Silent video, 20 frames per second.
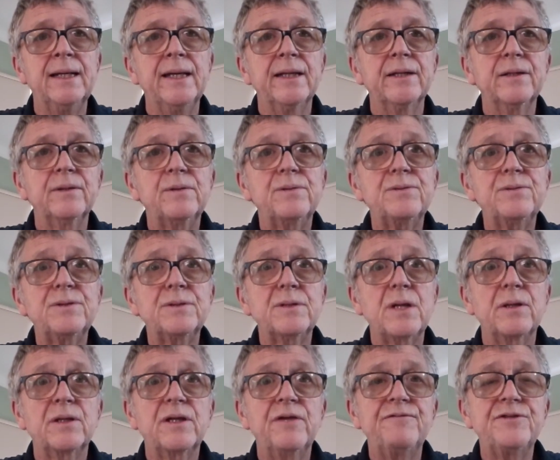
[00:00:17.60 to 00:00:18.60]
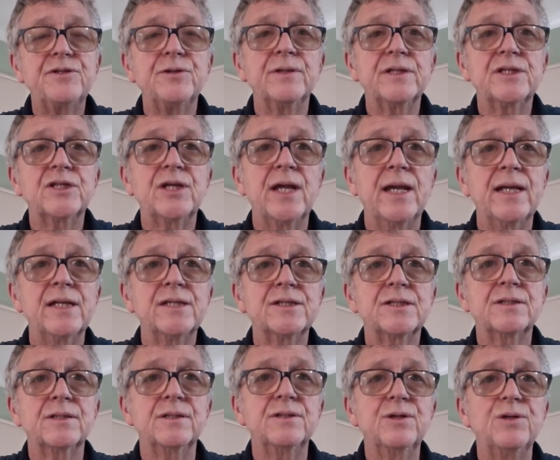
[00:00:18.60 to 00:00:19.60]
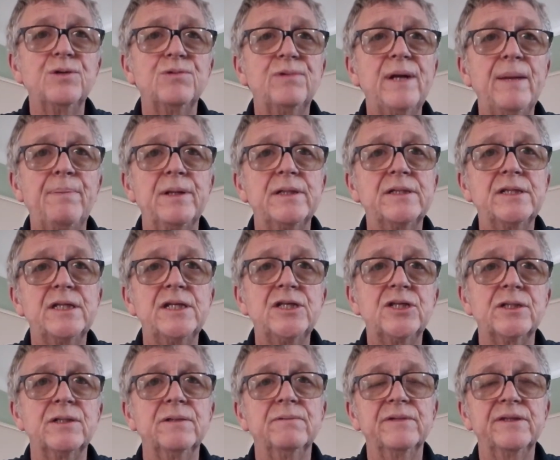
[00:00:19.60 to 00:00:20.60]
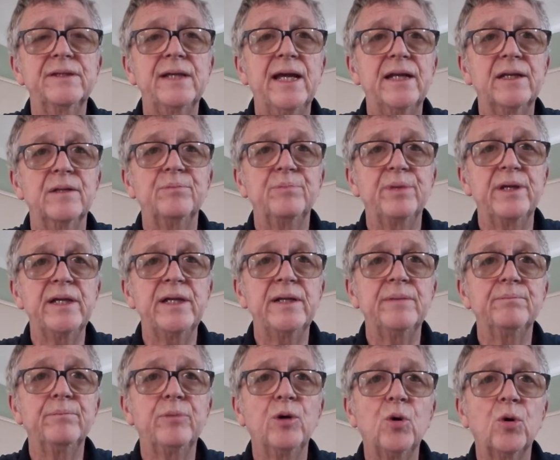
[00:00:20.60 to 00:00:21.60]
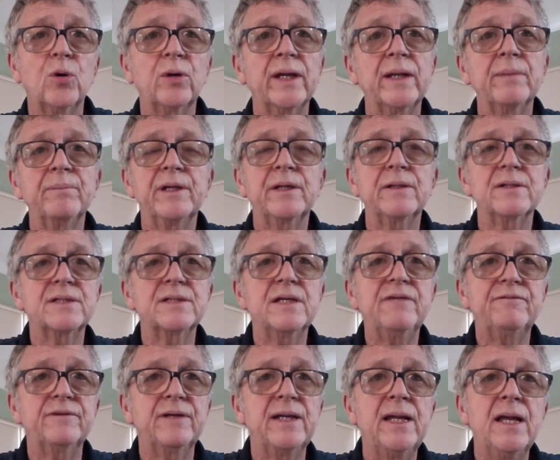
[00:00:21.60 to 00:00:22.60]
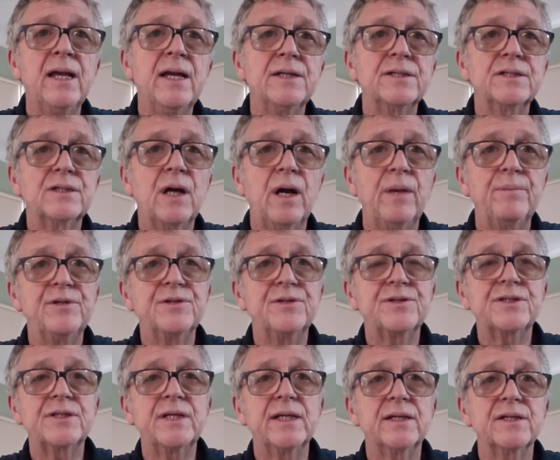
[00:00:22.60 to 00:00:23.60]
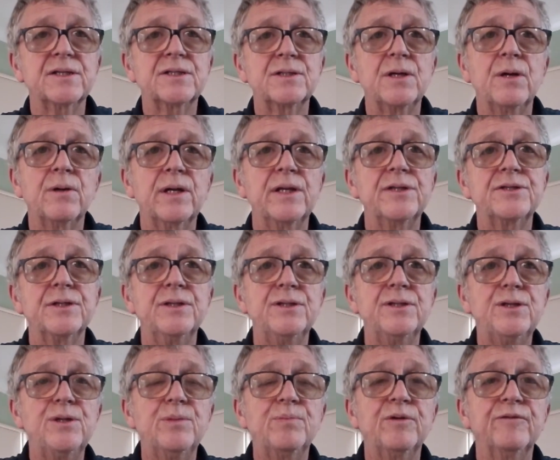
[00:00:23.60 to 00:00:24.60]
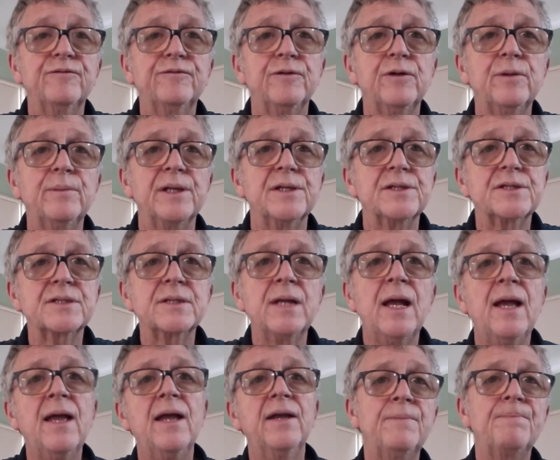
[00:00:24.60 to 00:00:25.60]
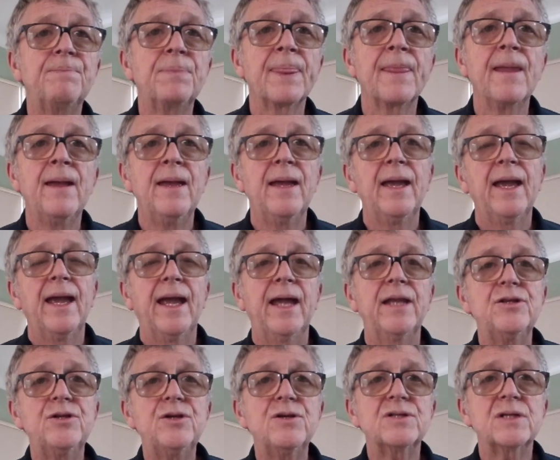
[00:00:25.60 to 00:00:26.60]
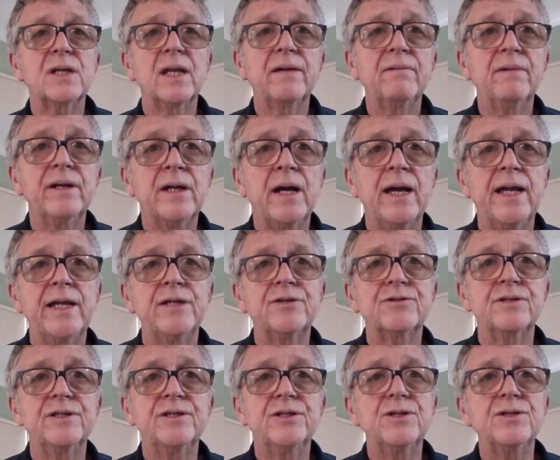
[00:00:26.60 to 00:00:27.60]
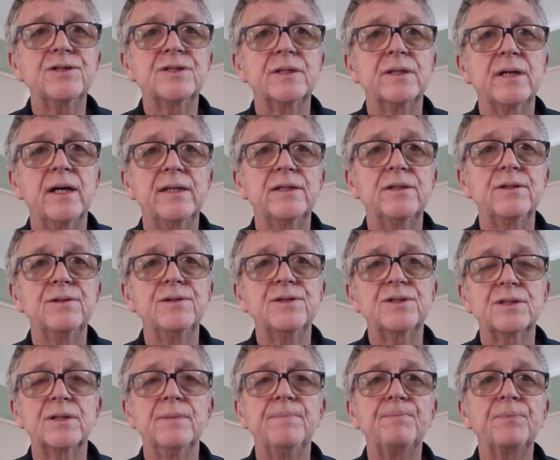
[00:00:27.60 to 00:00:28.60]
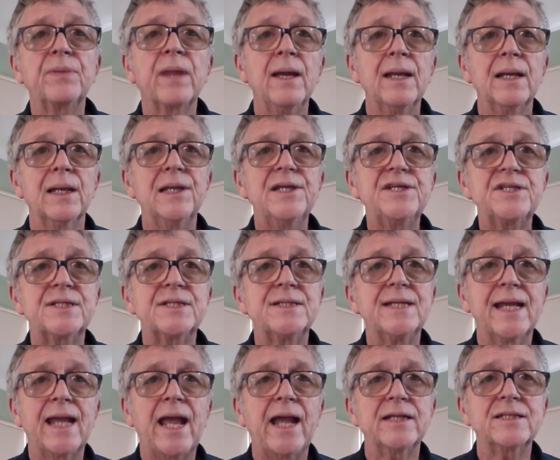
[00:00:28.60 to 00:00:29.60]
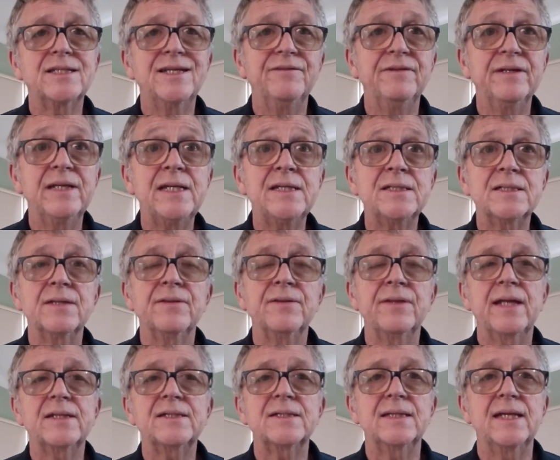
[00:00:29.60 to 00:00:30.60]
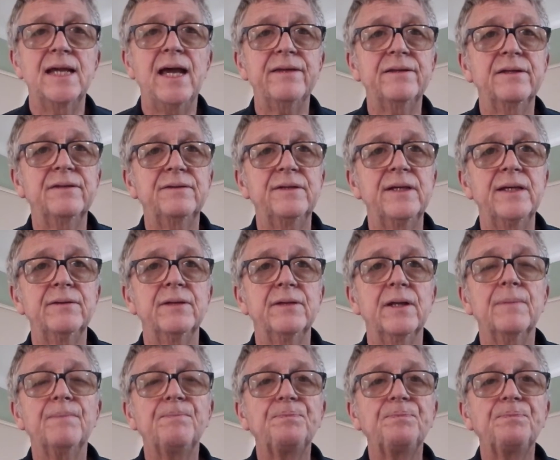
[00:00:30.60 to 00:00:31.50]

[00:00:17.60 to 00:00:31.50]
It also gives you a chance to do repetition without it being boring, because every time you sing a song, it's a new performance. And usually when I introduce it, I do some listening activities, and that's the other thing that